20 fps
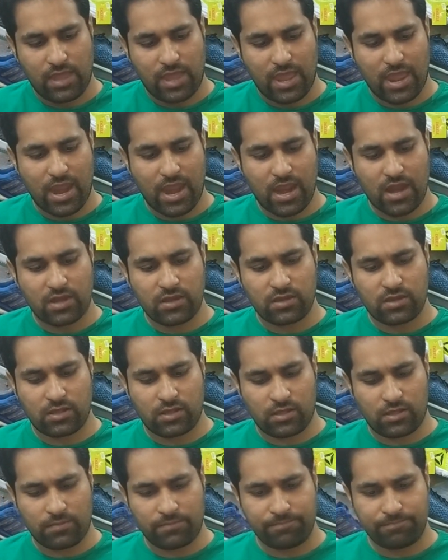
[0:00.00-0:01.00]
And
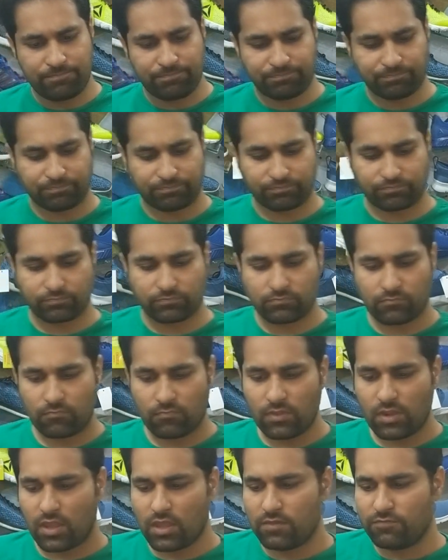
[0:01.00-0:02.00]

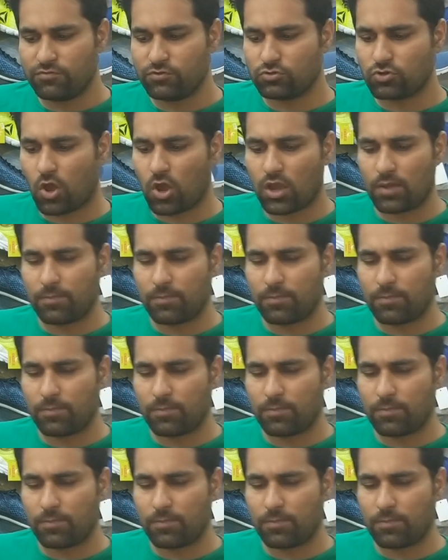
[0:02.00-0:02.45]
if you talk